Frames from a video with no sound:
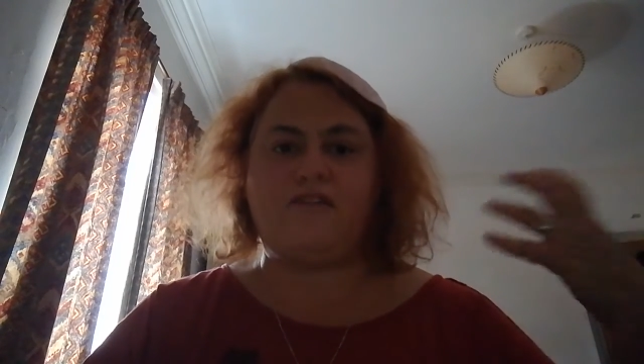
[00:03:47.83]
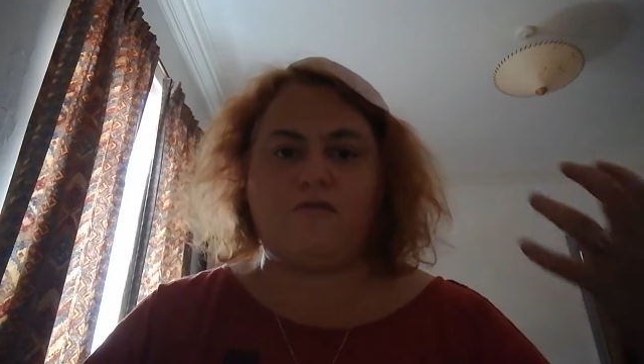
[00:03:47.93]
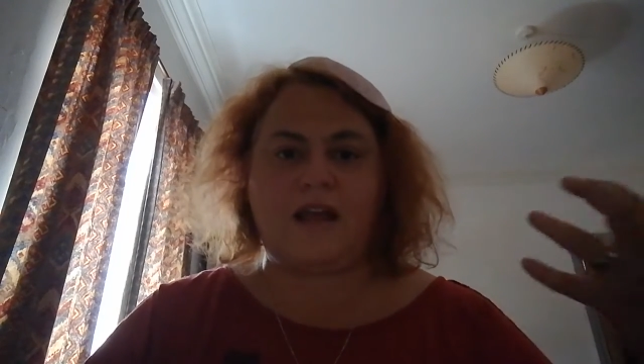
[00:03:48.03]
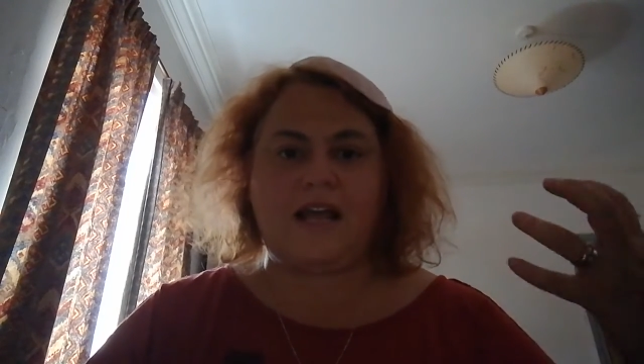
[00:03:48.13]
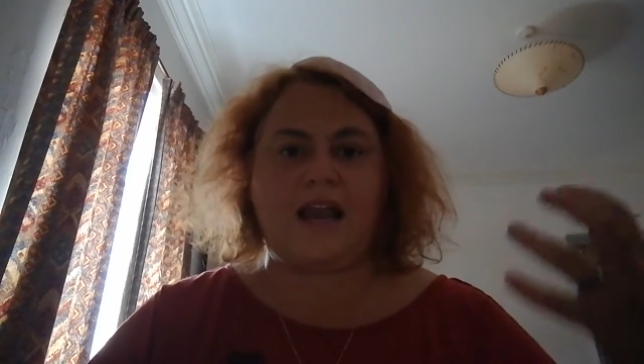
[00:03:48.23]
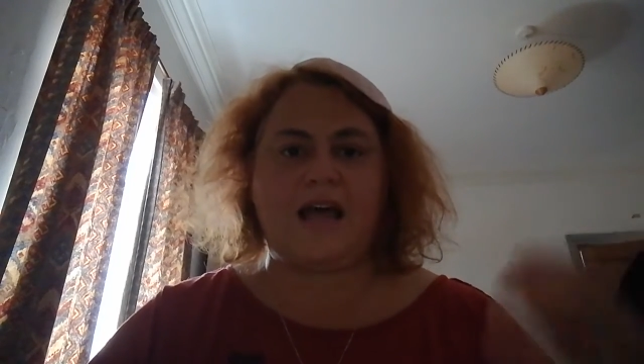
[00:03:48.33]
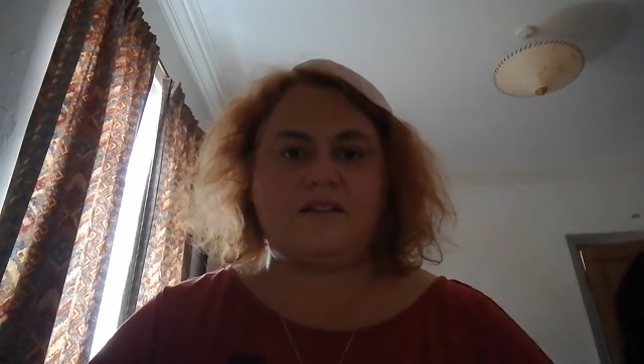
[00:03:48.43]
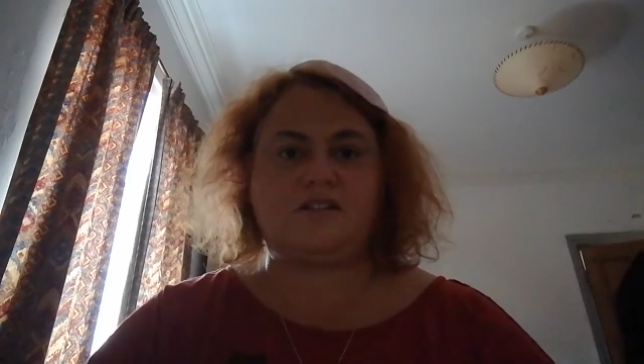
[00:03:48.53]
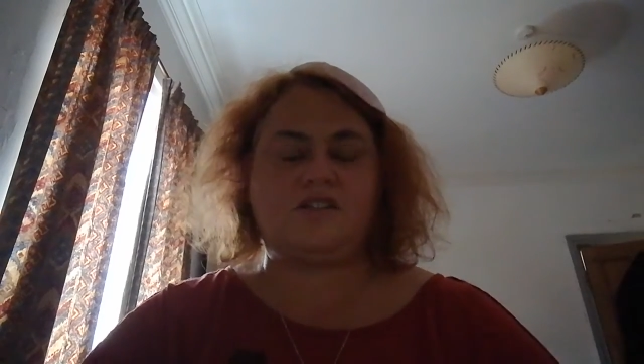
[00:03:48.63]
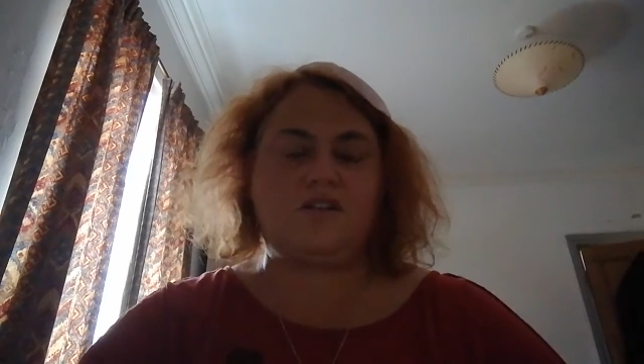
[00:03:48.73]

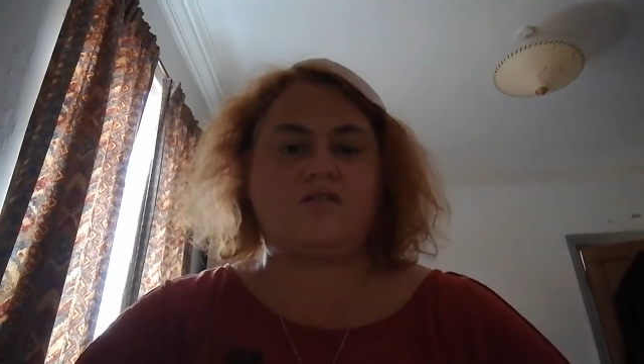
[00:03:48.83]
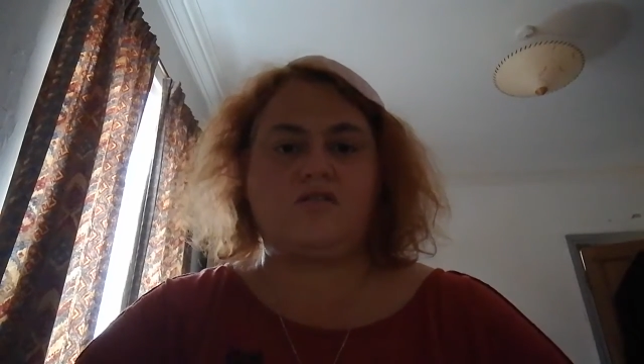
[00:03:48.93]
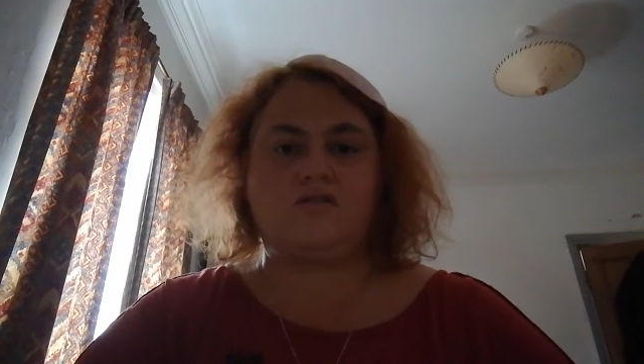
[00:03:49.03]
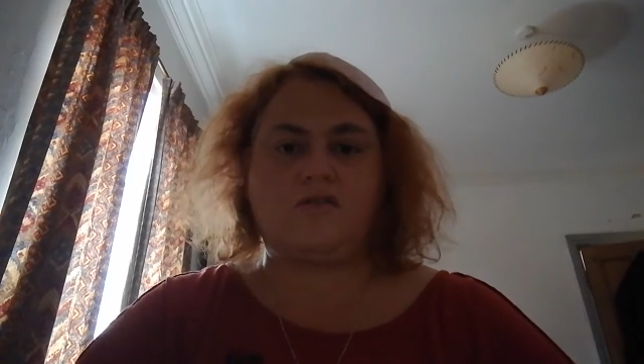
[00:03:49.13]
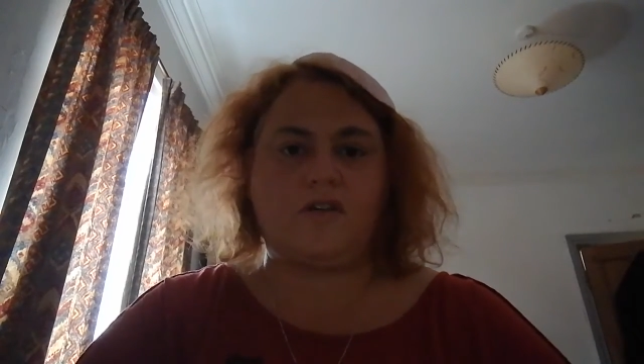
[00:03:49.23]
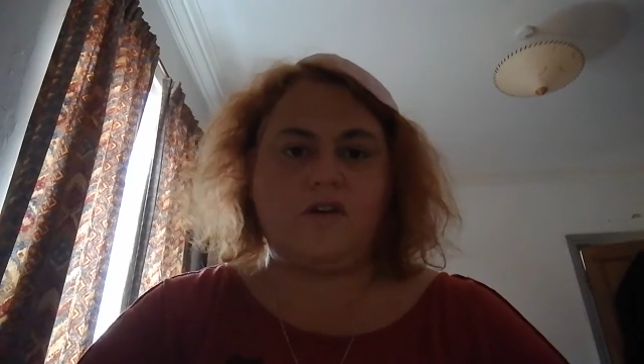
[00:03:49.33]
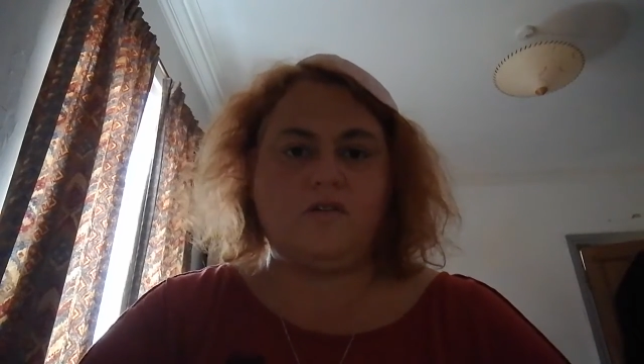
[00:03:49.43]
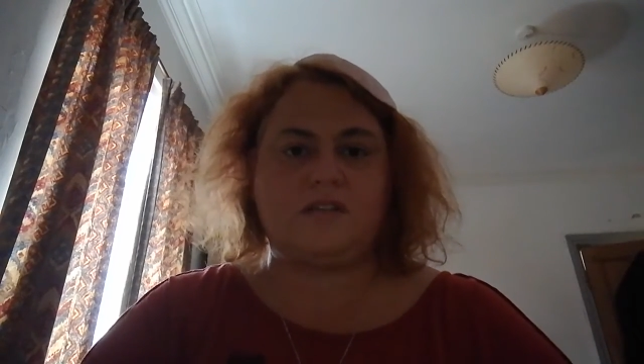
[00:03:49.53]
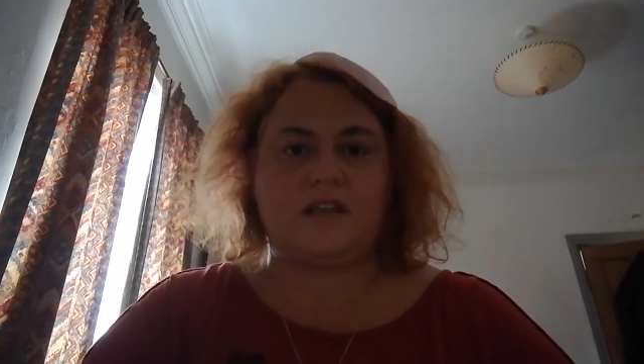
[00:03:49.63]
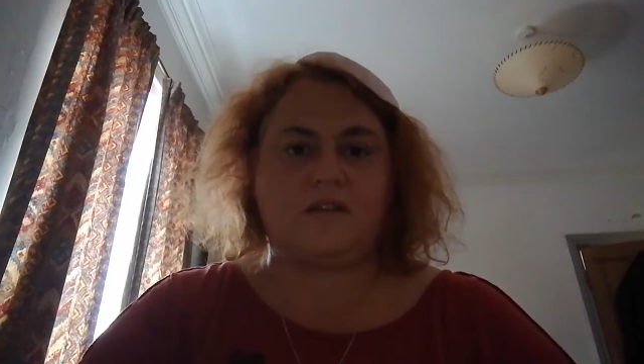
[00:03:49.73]
realized certain
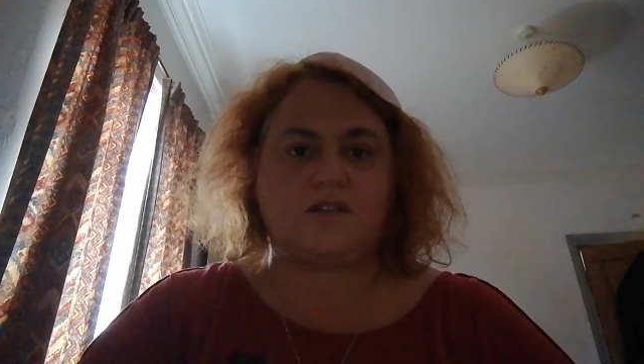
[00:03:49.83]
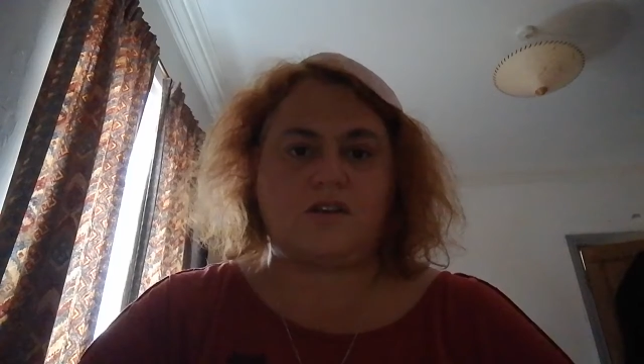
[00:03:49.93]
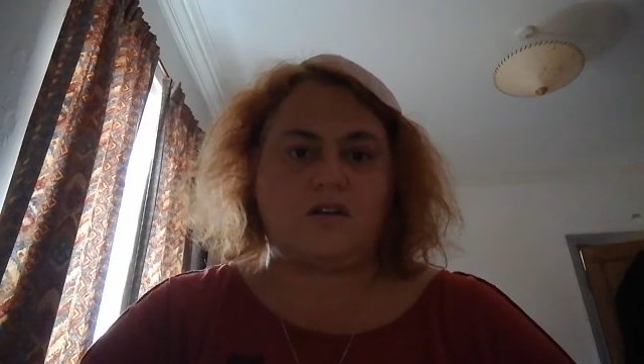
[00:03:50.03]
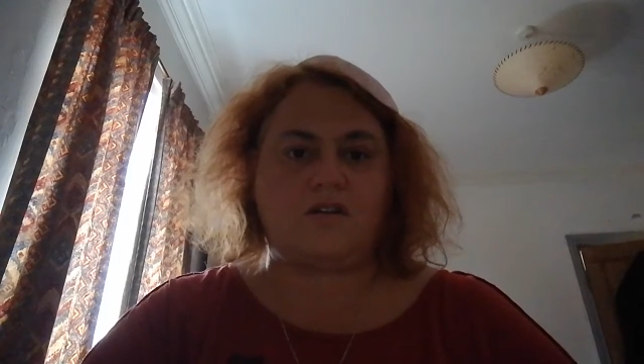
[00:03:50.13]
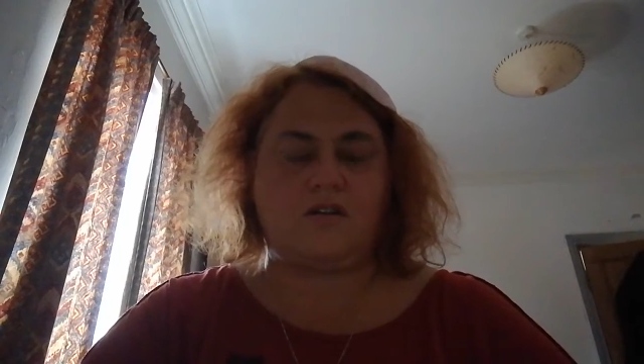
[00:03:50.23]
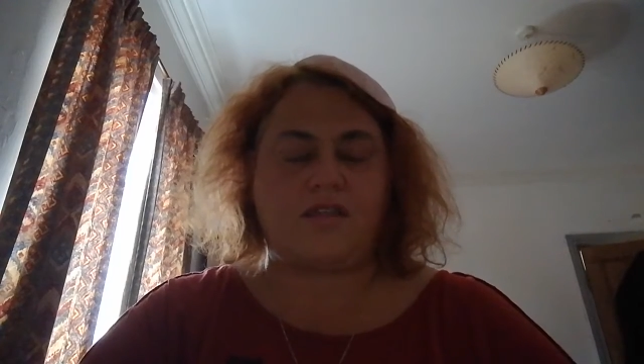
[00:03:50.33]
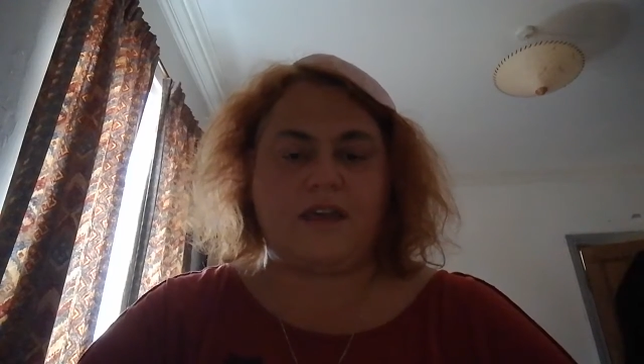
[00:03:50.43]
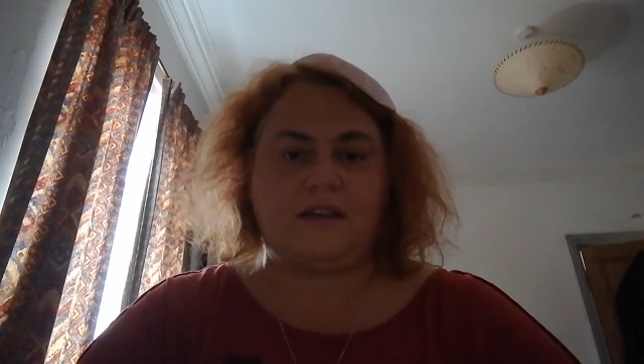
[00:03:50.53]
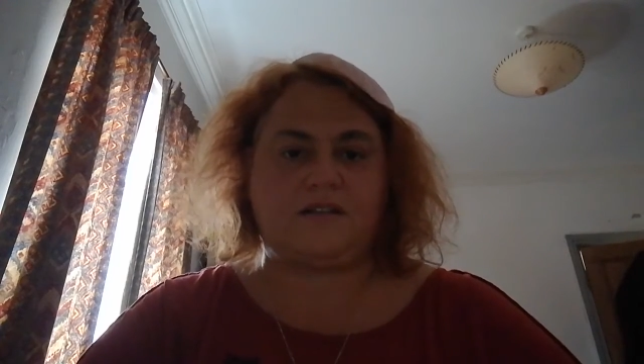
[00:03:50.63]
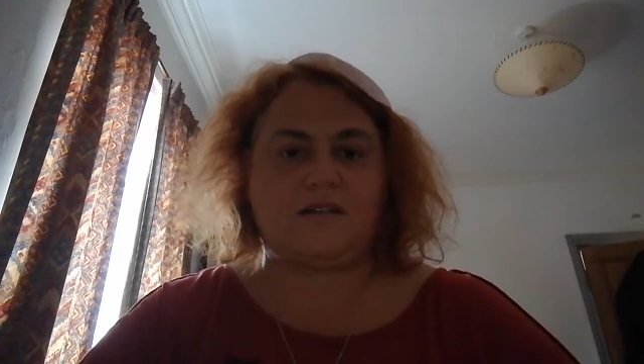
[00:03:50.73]
truths and certain
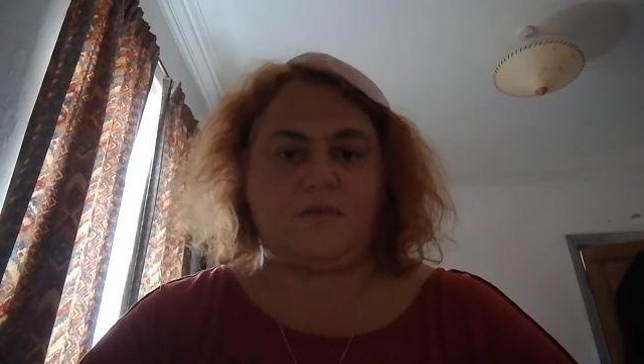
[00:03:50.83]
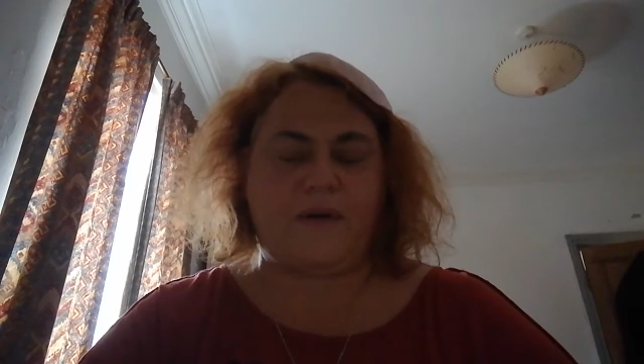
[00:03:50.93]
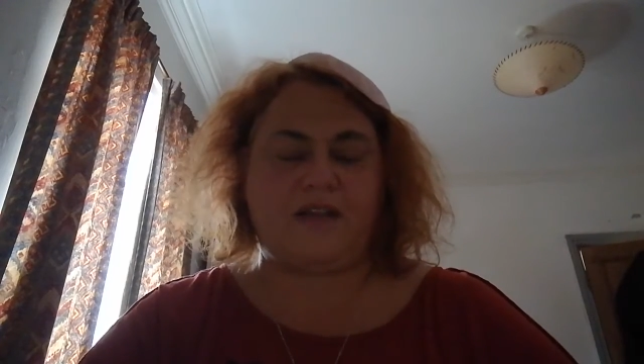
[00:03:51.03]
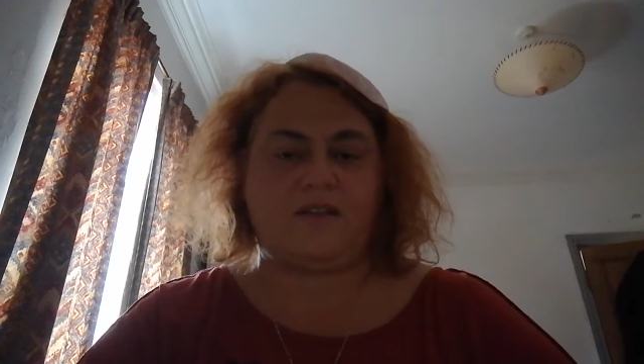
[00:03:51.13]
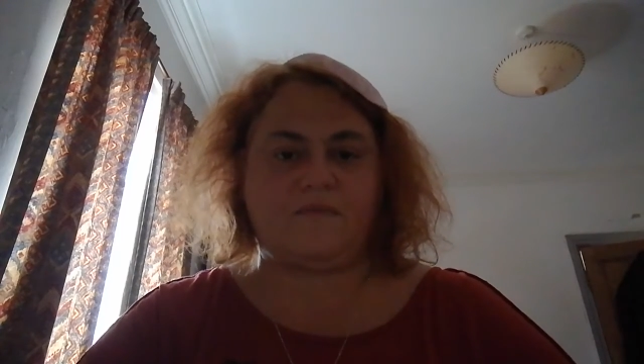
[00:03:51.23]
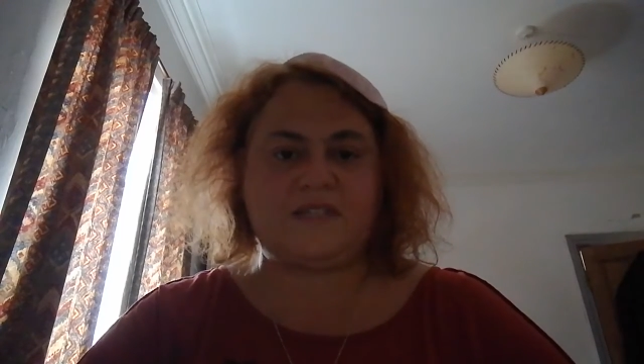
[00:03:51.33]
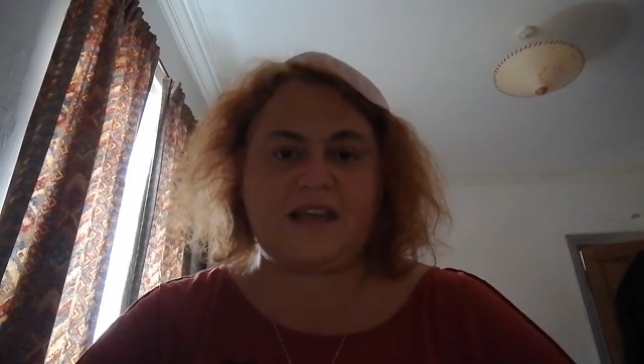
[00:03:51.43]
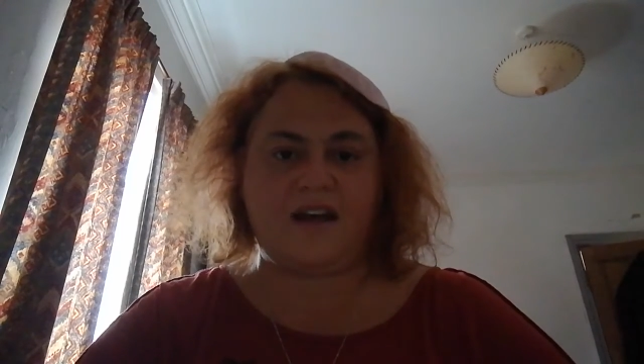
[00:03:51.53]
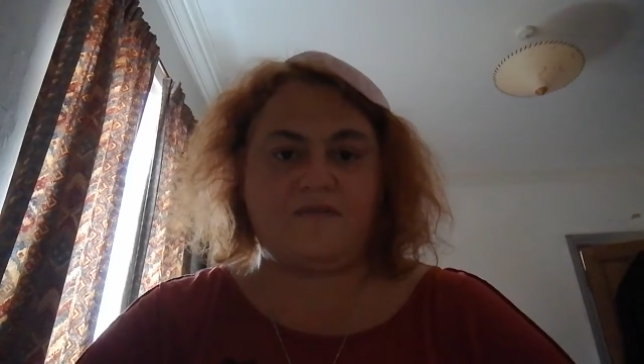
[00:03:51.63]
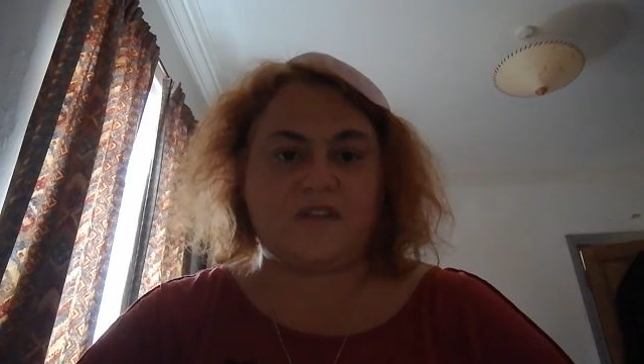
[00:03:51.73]
things about
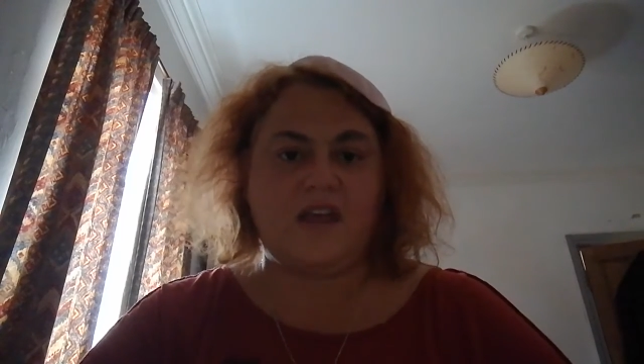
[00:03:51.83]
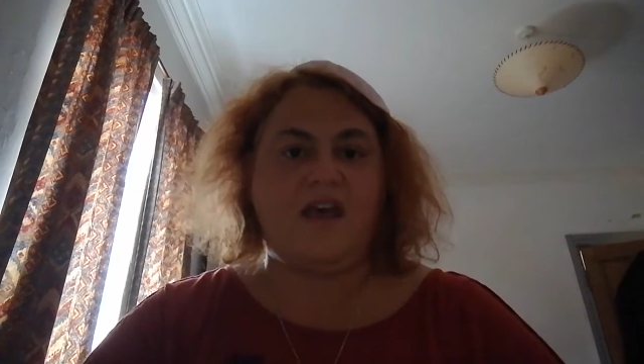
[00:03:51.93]
themselves?